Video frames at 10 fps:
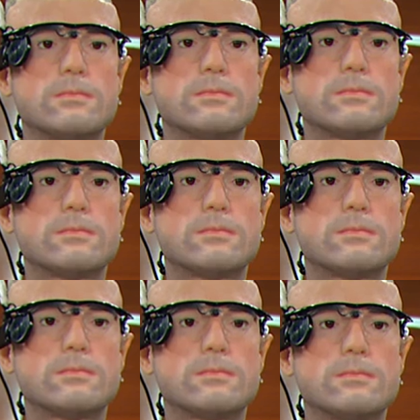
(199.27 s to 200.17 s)

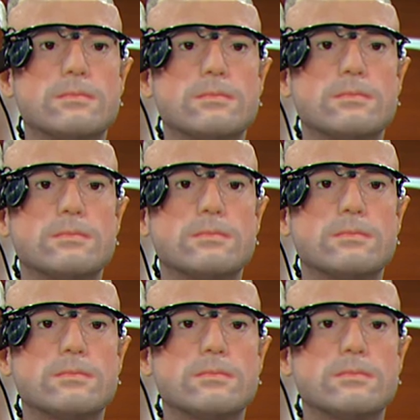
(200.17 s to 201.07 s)

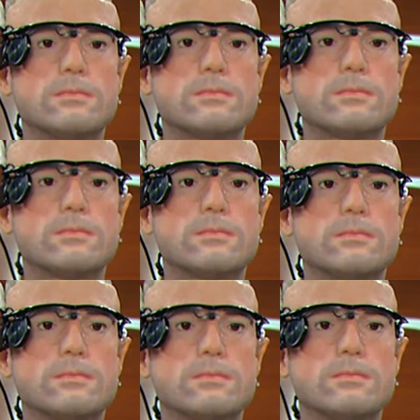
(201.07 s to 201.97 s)

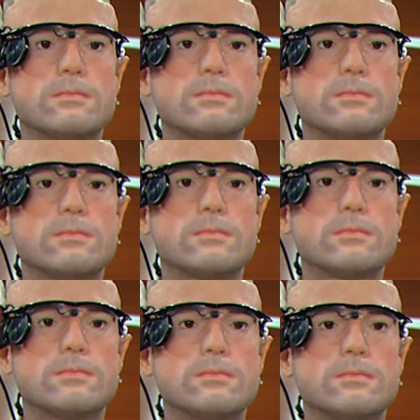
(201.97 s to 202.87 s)

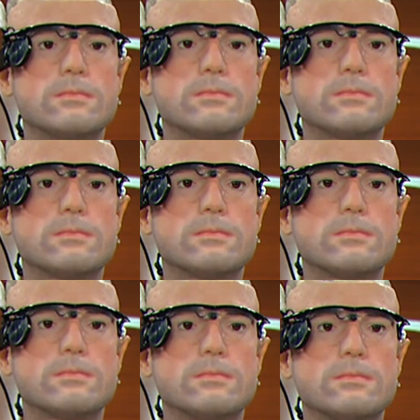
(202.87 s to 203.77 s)

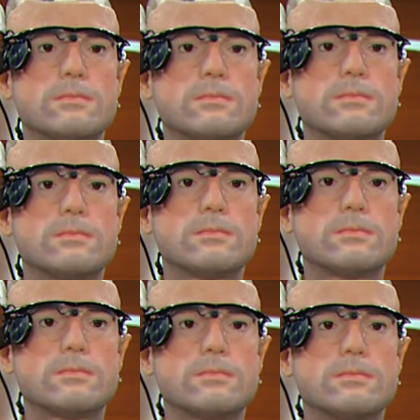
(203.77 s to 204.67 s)

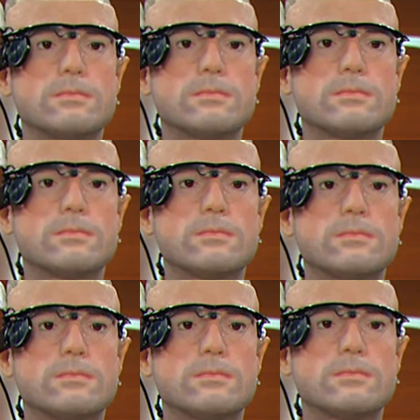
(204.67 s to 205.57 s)

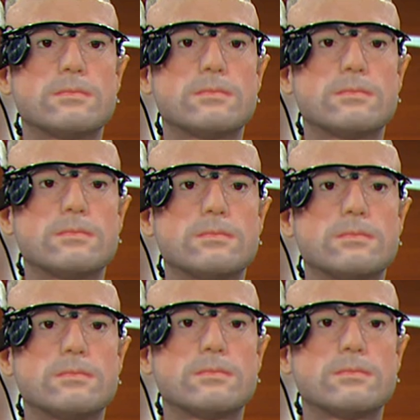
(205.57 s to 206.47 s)

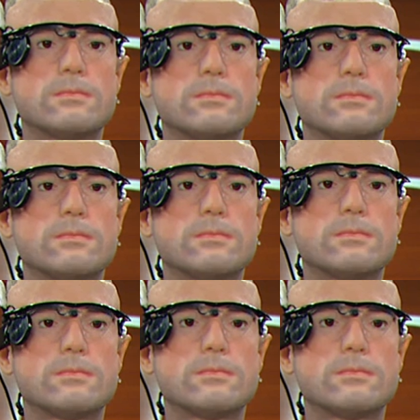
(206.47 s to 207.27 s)
The person shown says nothing.